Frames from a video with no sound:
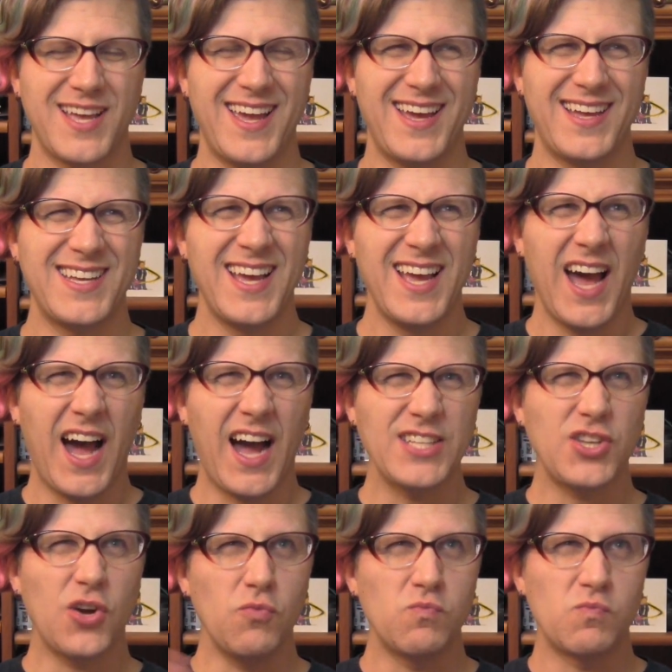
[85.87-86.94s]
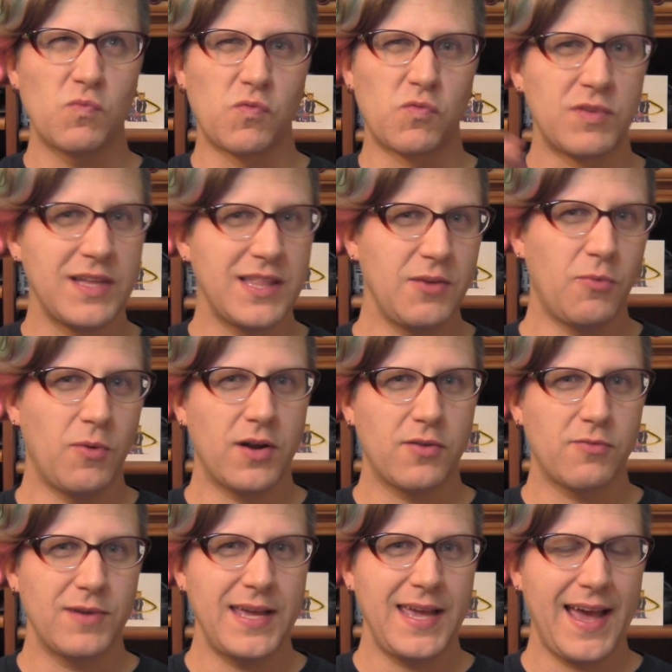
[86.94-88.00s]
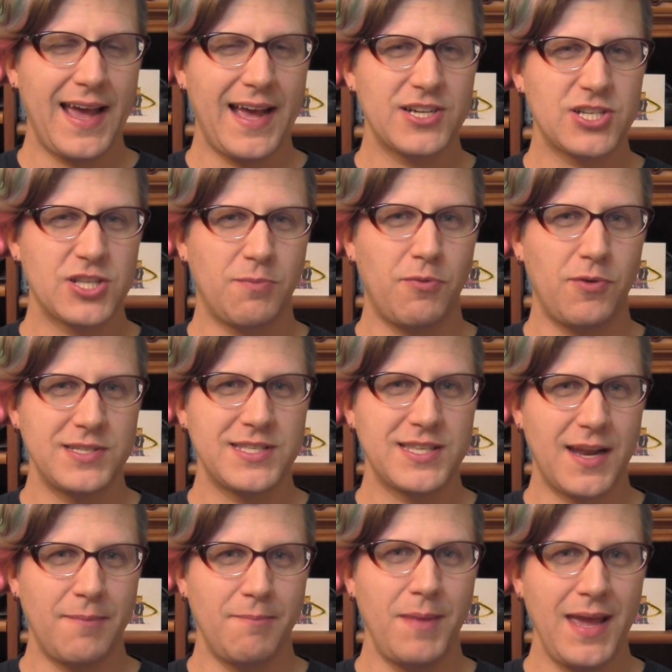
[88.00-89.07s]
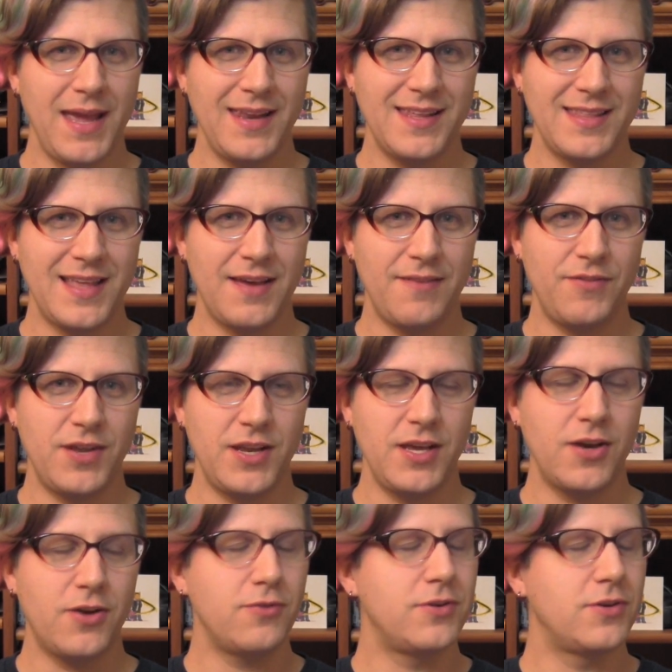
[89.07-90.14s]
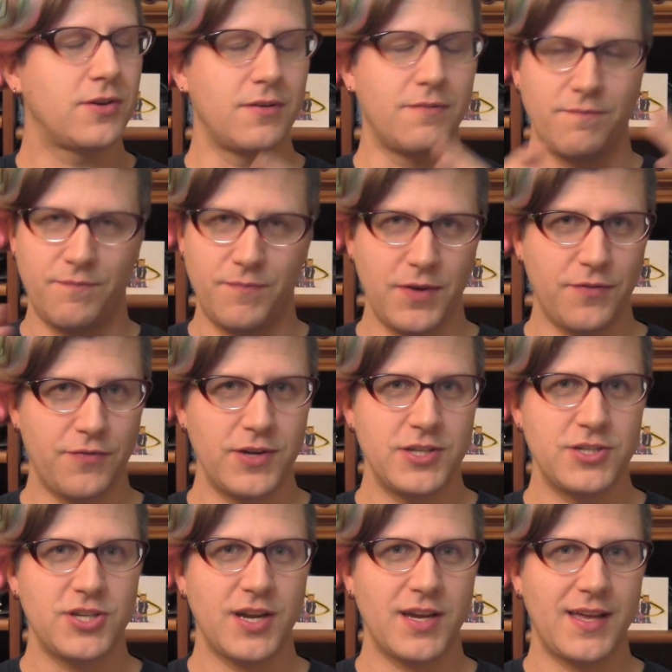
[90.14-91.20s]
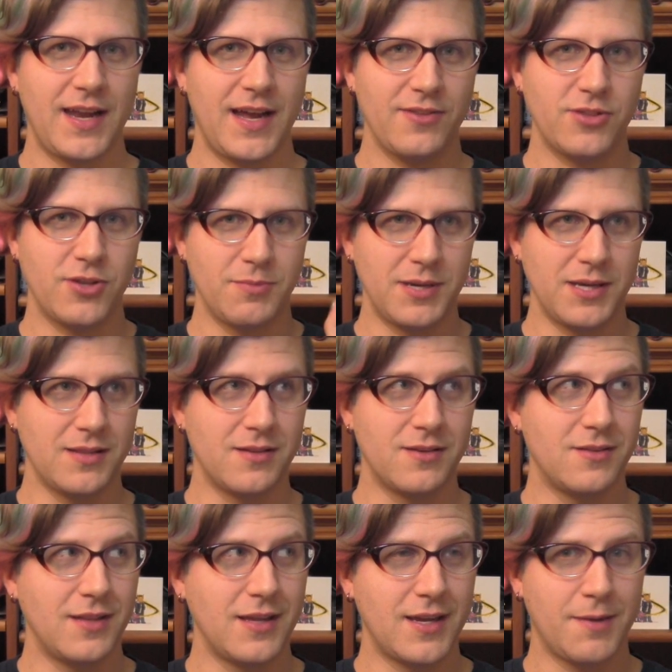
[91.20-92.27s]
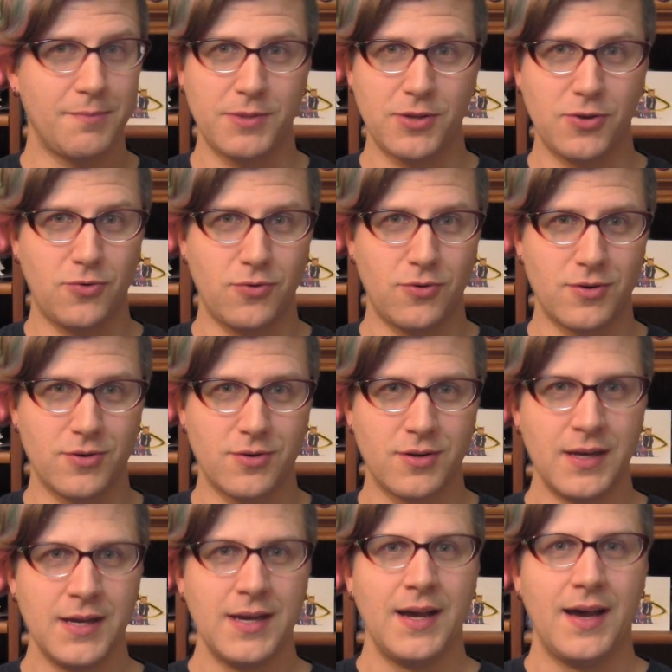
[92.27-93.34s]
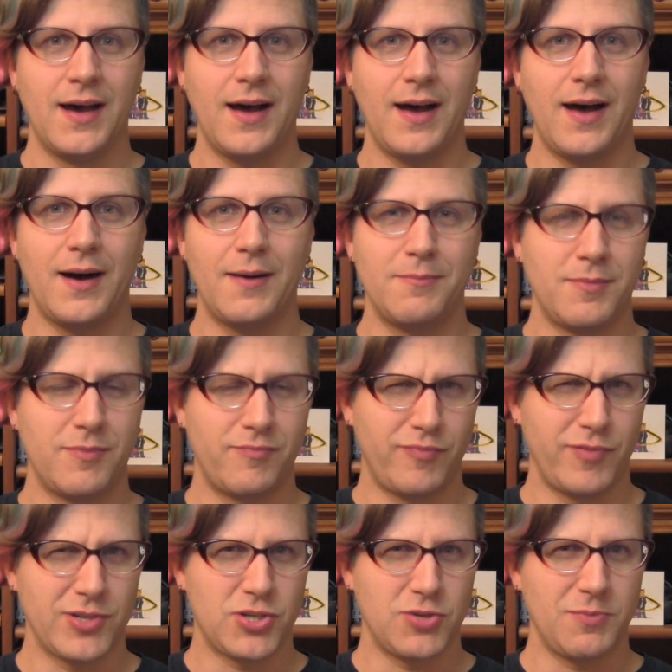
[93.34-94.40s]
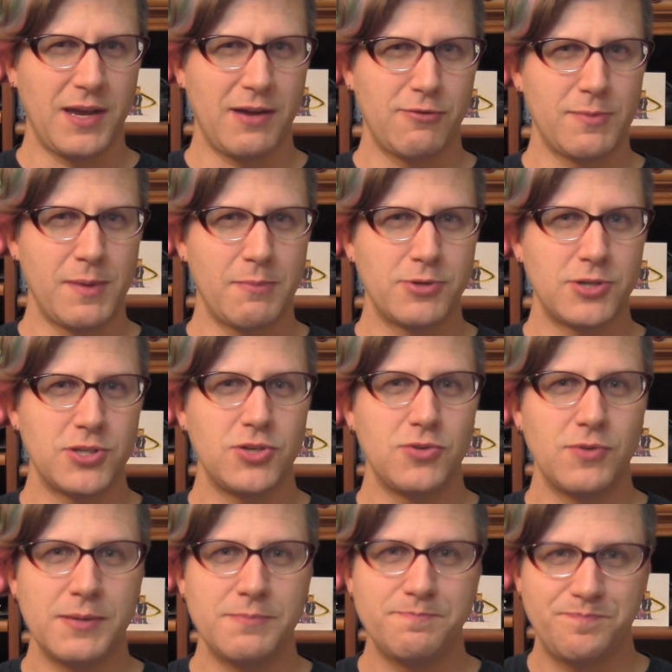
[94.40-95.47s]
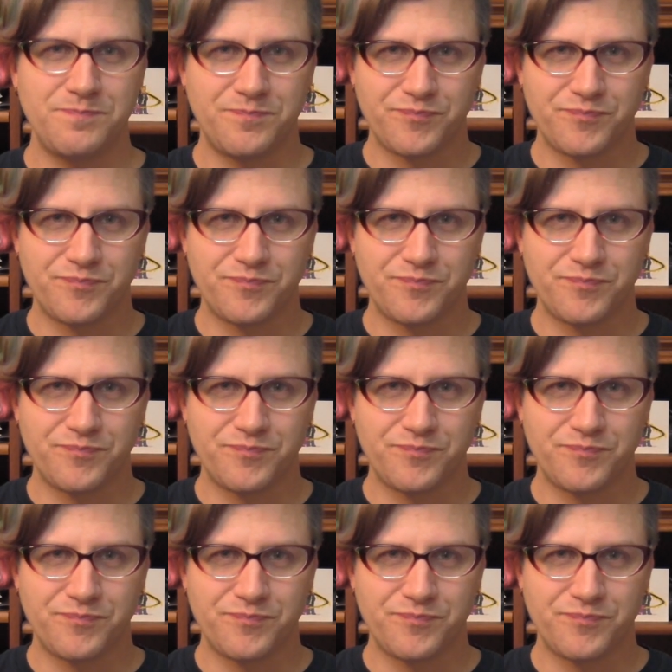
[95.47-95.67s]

And I don't really want to rehash the points that I made in that video. You can feel free to check it out. There'll be a little link up in the corner, um, assuming I remember to do it.